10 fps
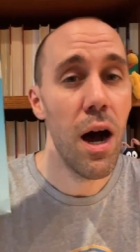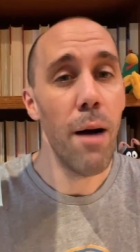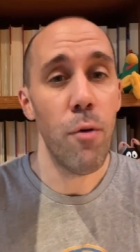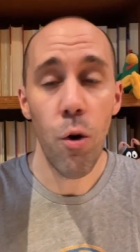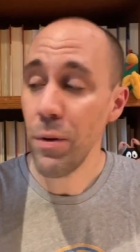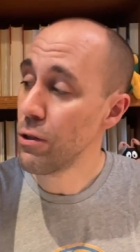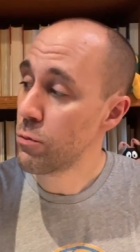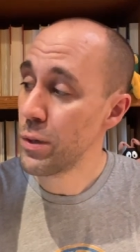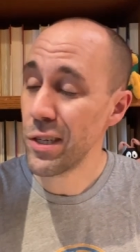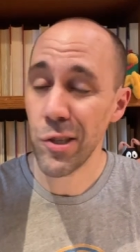I'm hoping those
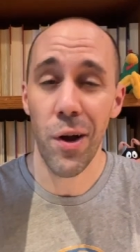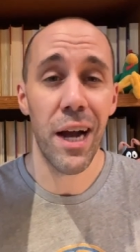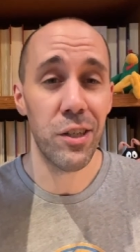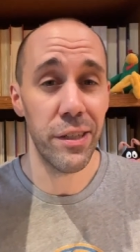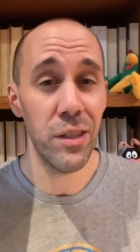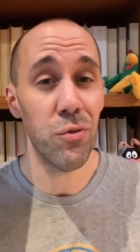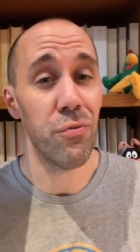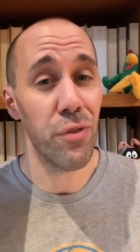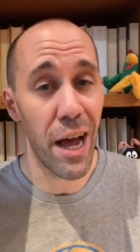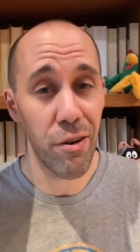pieces are actually a little
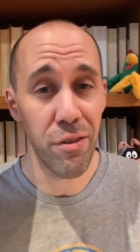flatter